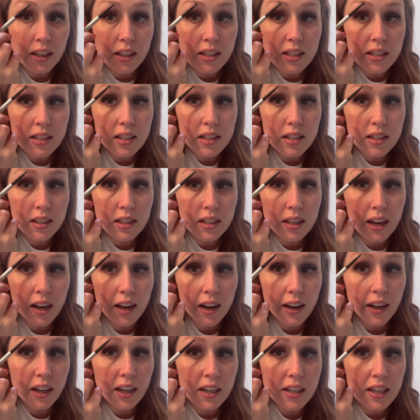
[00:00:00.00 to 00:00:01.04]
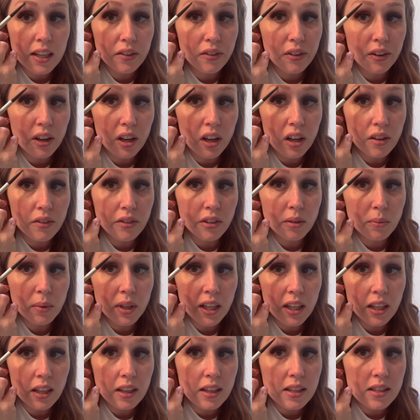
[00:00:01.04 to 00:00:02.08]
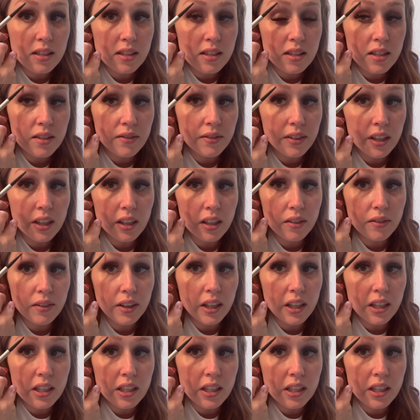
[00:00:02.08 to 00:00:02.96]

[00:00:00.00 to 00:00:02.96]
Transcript: This is kind of difficult for me because it's a very, very